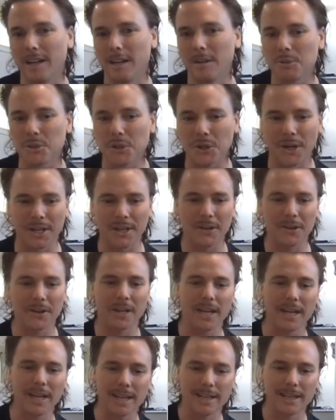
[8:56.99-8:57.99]
trying to
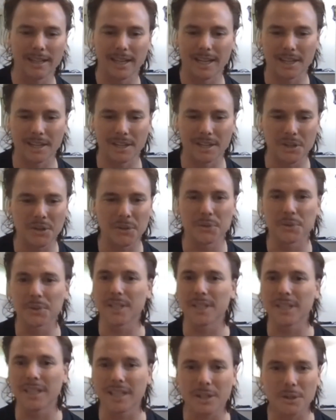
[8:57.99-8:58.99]
create like a new
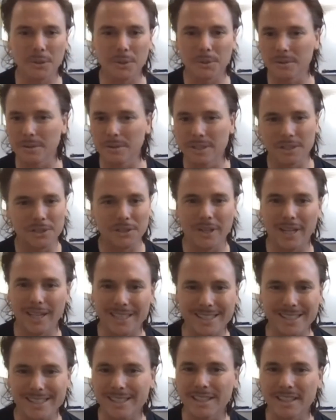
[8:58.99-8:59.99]
city called
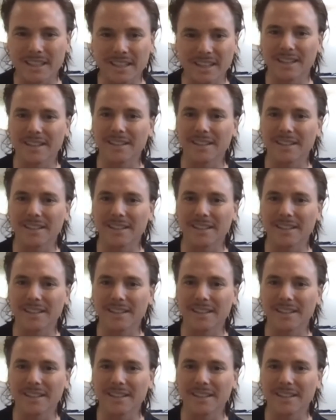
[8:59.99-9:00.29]
Detritus City.